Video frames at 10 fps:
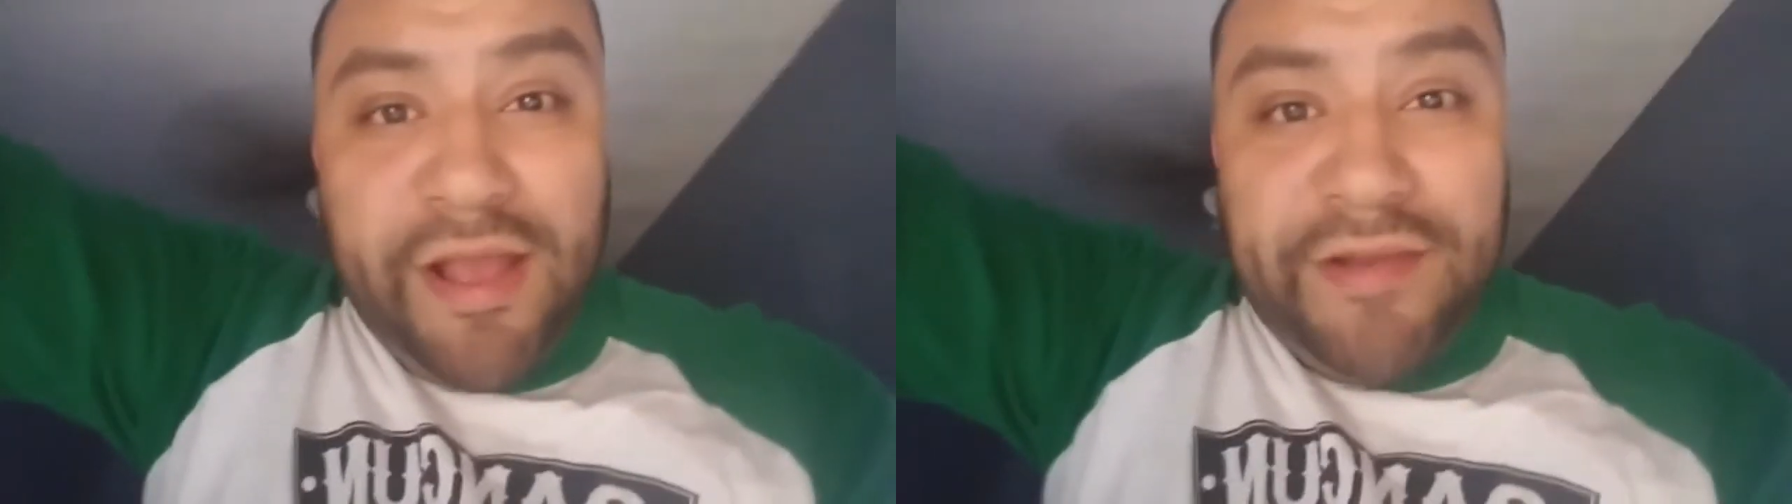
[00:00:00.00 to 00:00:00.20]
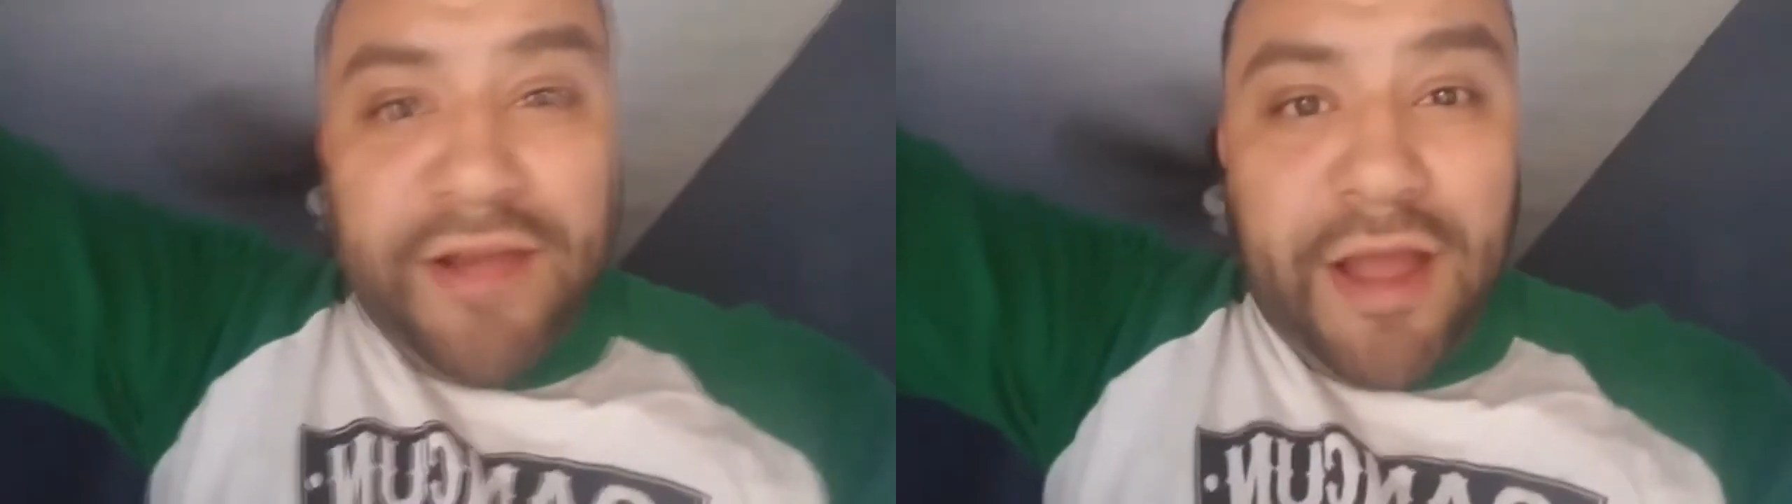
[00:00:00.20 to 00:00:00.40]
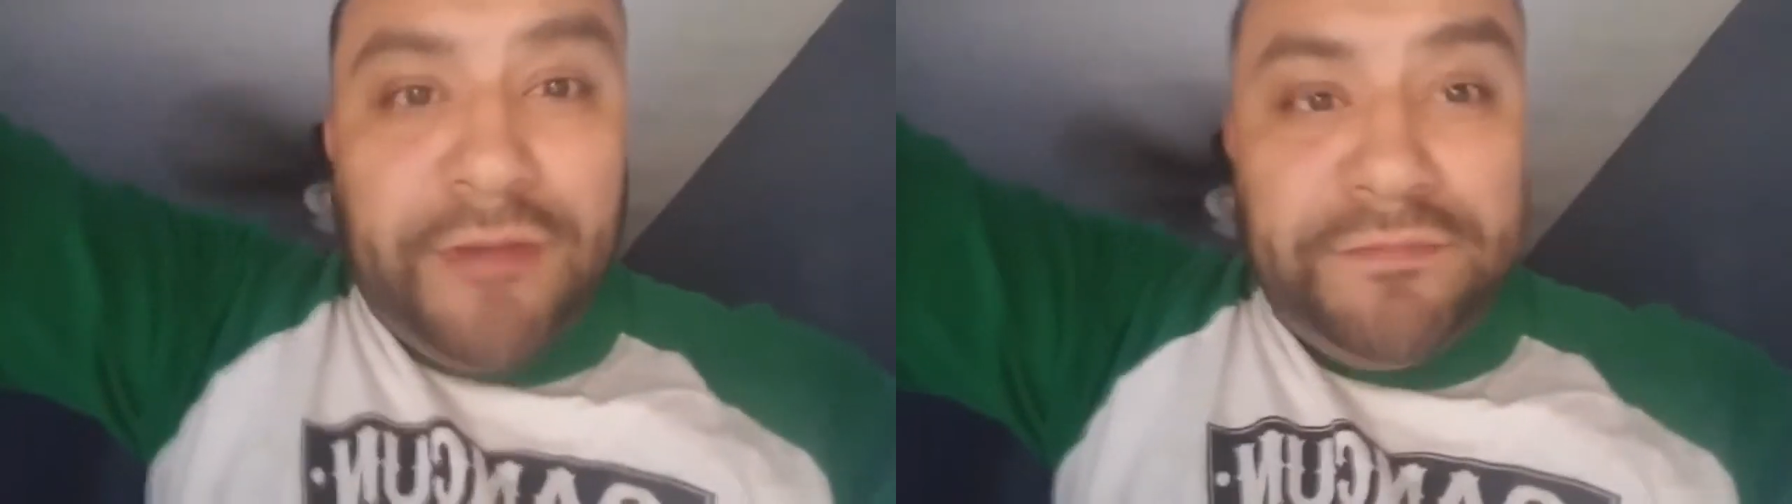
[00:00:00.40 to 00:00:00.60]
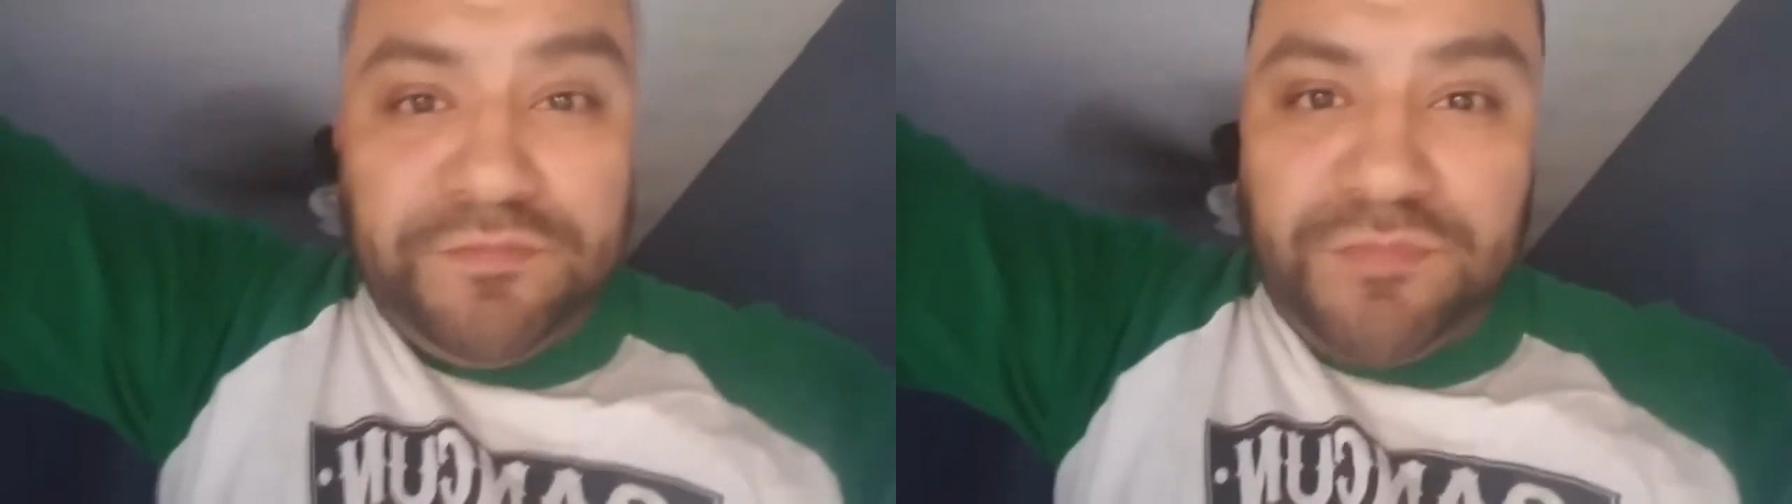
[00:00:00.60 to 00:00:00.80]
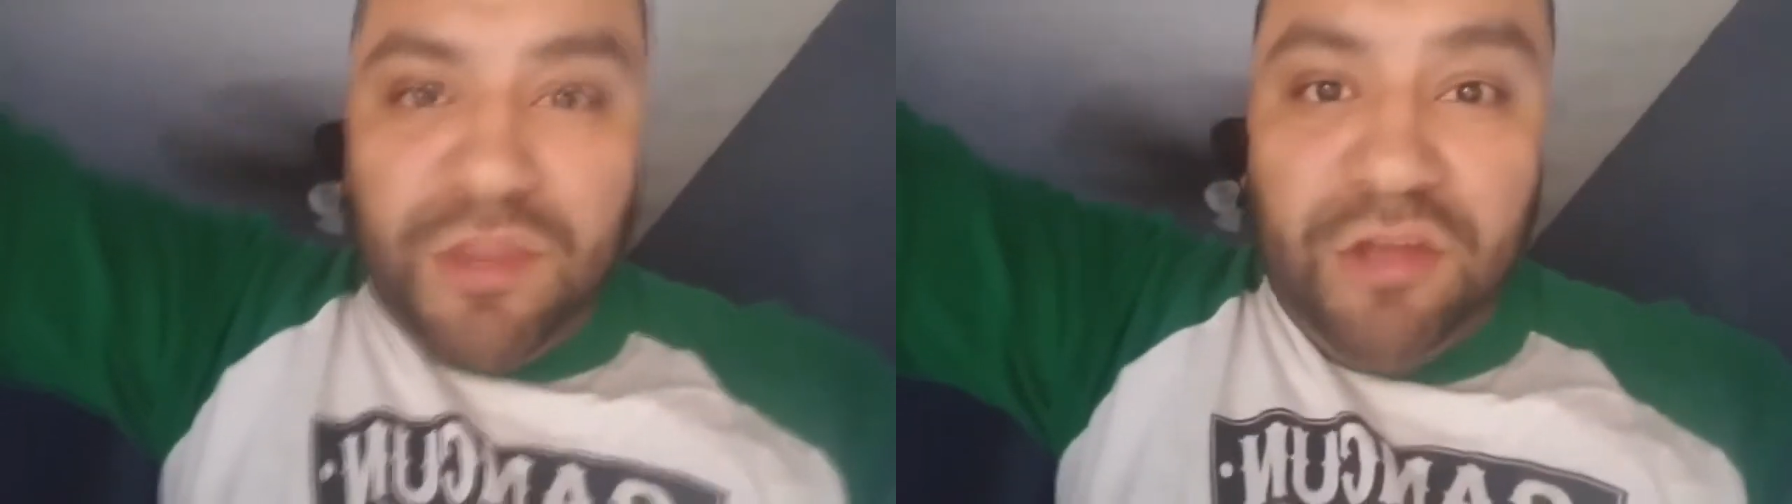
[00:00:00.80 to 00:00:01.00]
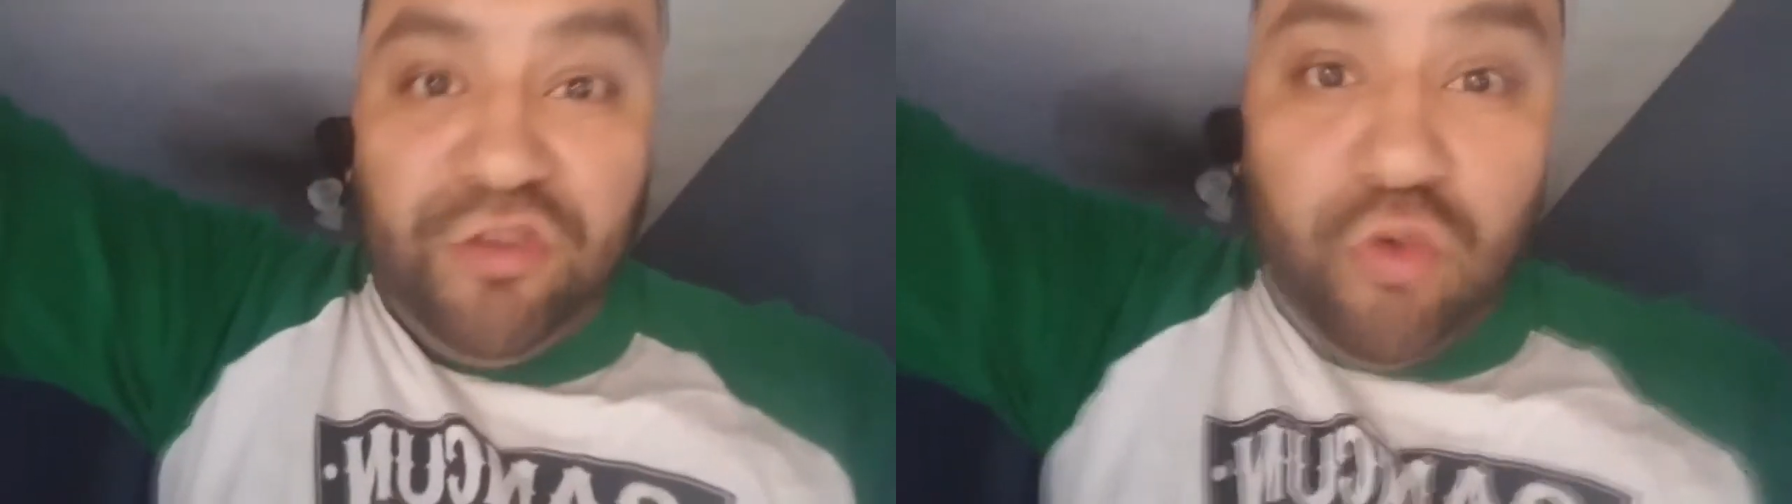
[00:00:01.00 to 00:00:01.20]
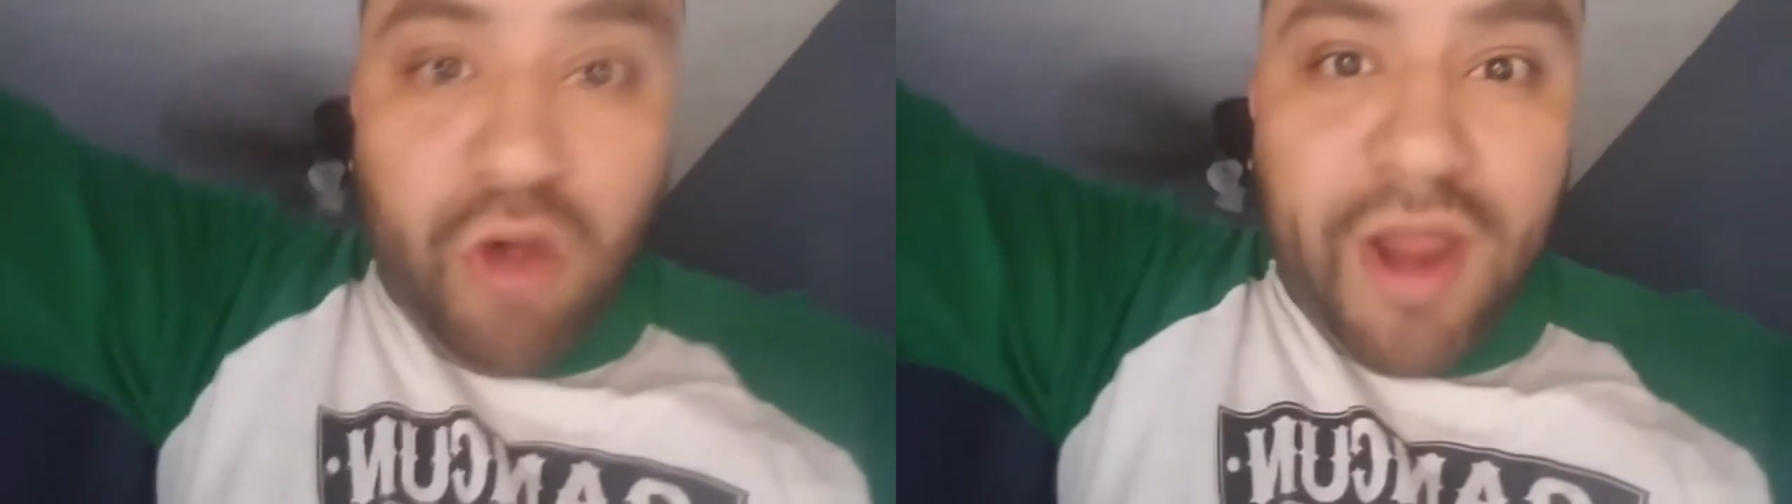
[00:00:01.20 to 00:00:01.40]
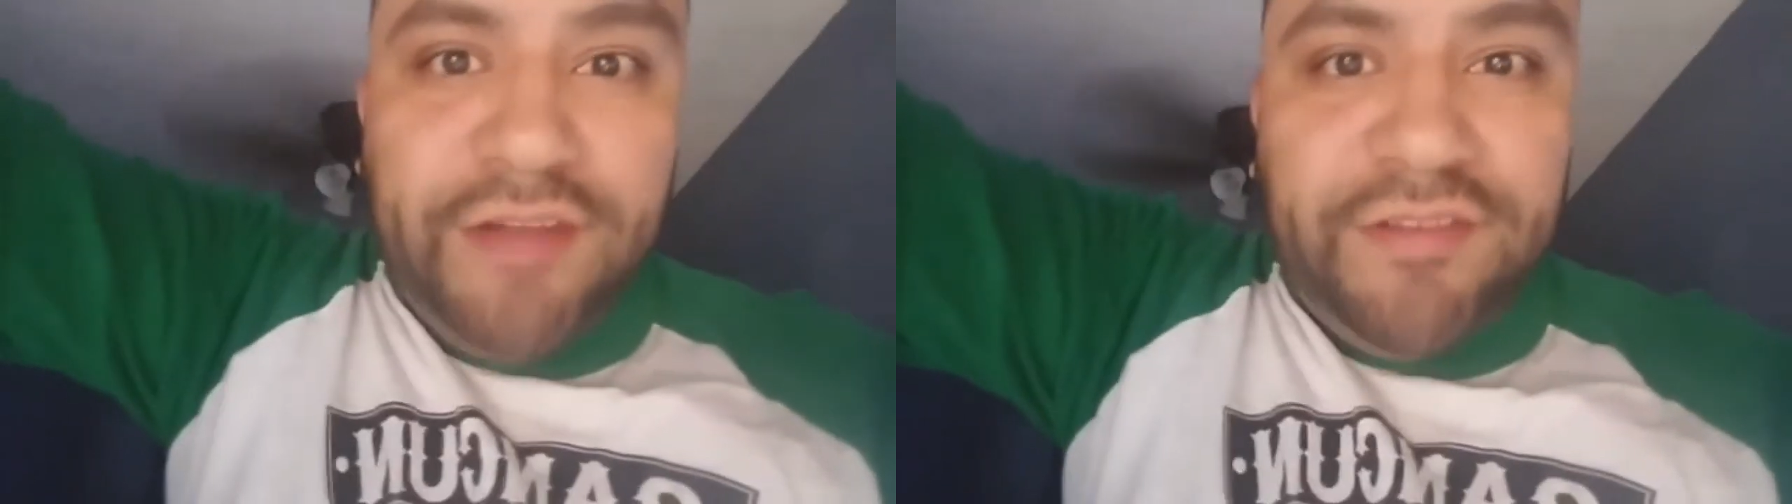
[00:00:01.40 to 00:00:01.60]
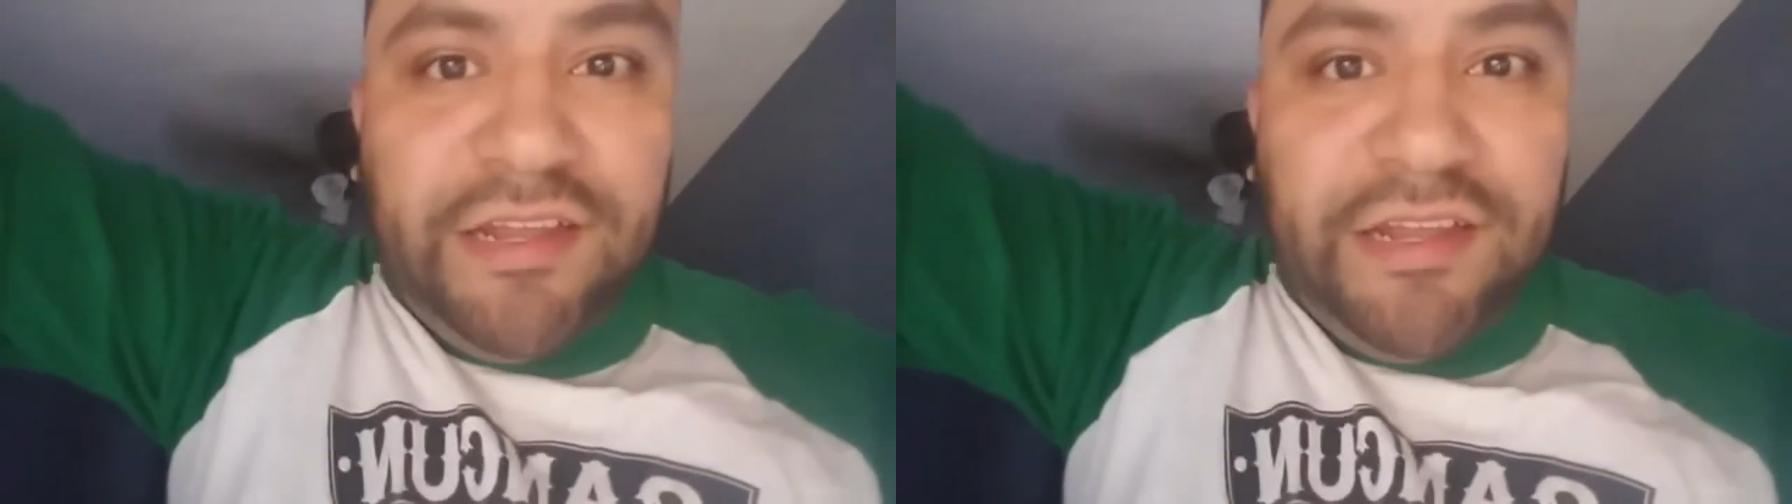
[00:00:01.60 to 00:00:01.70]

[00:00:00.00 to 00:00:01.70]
And I tried